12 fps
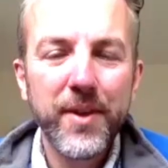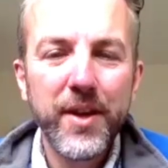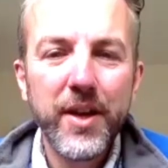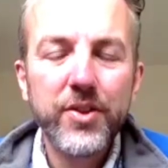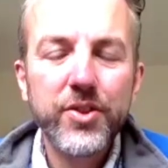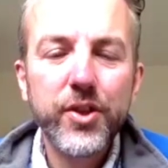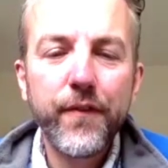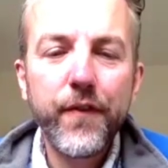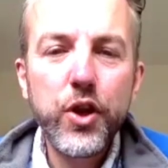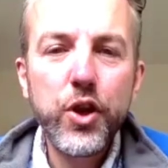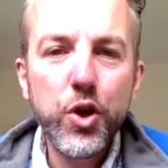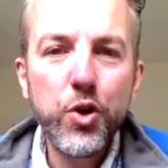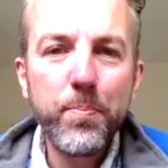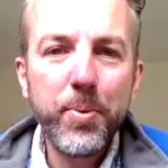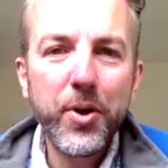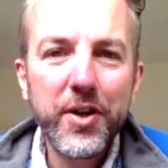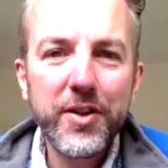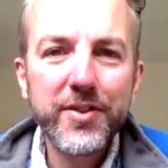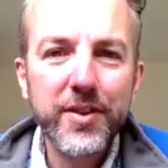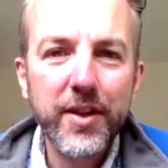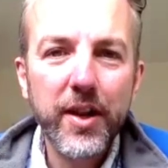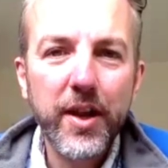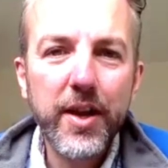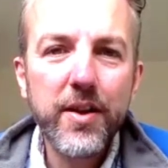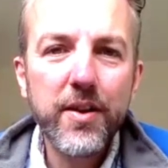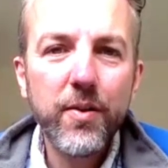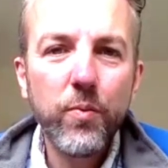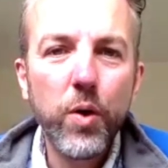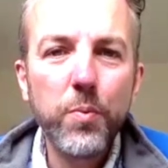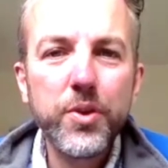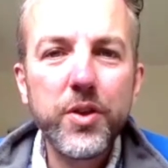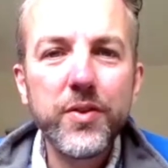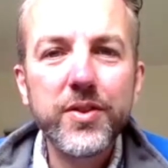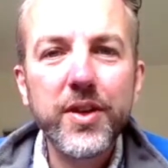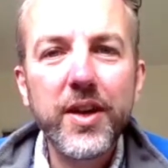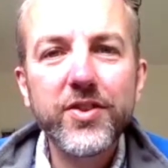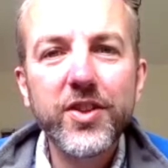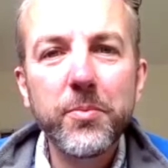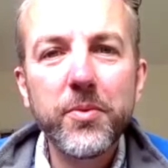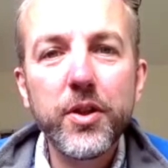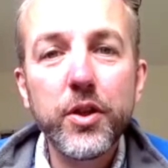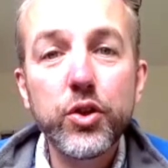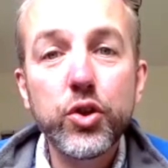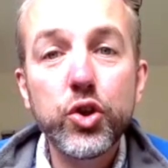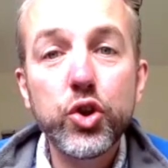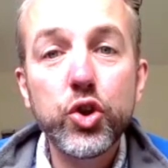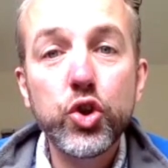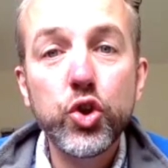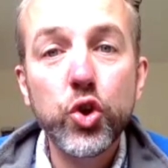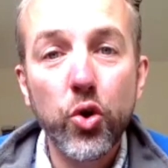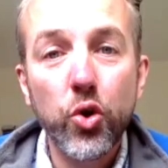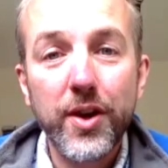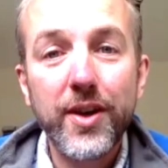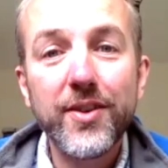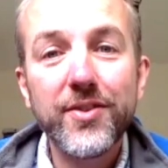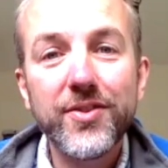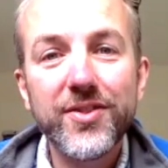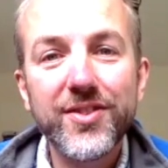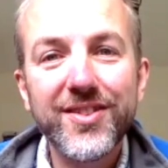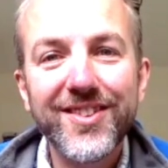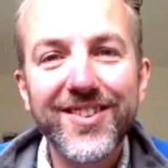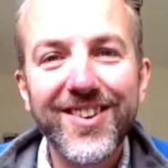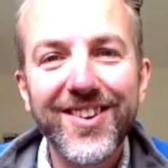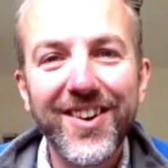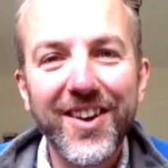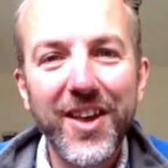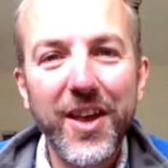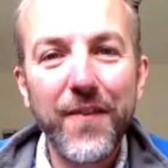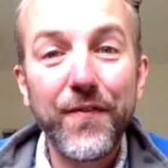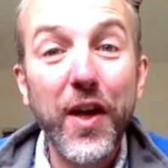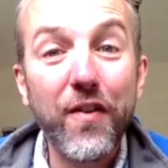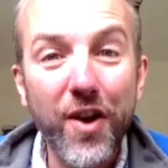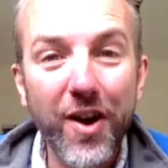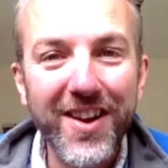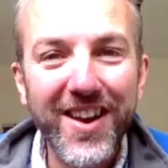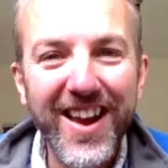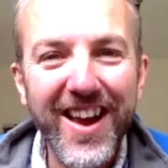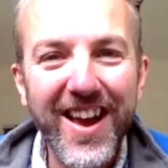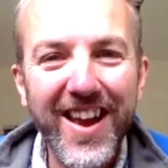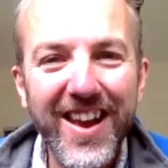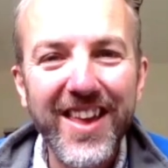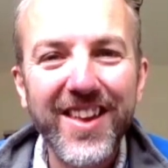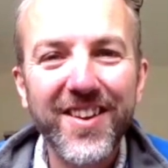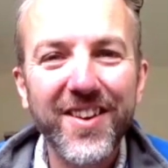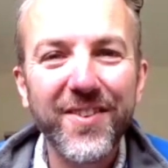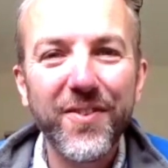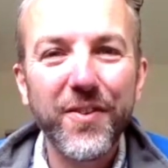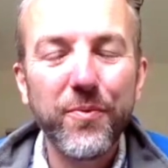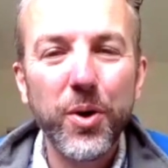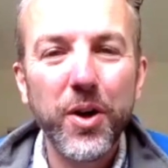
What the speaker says: So for you personally, what would you say are some of the joys, if there aren't any, of work